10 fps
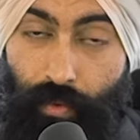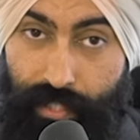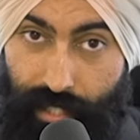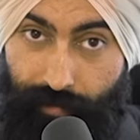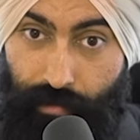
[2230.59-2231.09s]

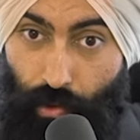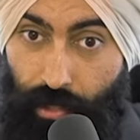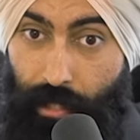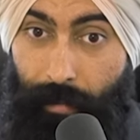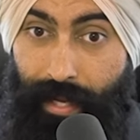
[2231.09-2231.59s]
was I'd have to go
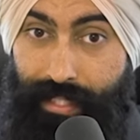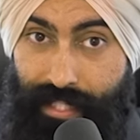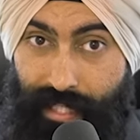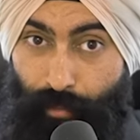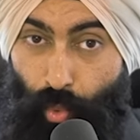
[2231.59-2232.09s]
to the bank and
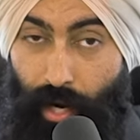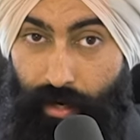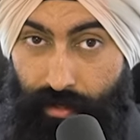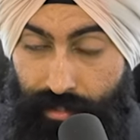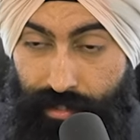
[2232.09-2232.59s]
send them
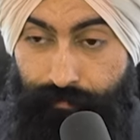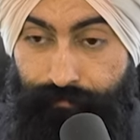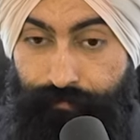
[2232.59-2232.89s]
wires.